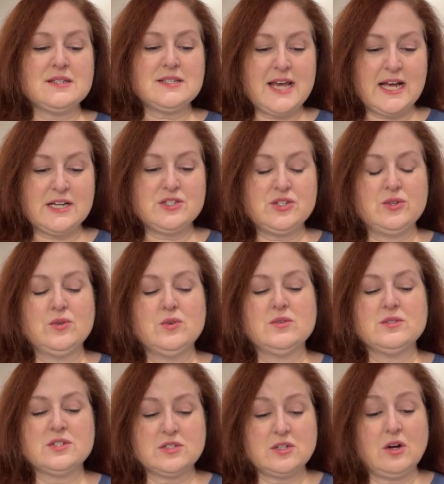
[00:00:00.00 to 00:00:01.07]
tattoo
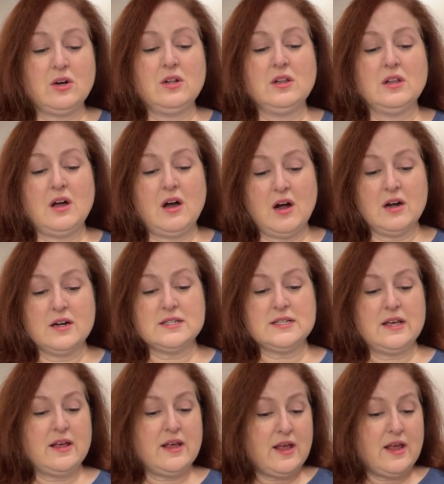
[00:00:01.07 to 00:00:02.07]
skull art.